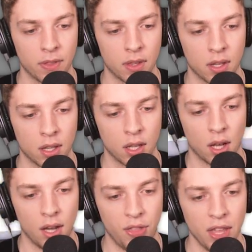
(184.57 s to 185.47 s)
look, like,
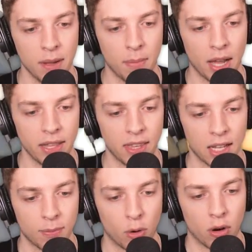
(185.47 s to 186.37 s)
maybe I we think my
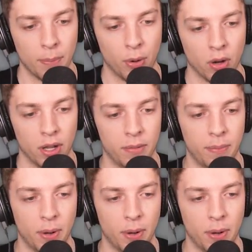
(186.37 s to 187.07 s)
thing's more important,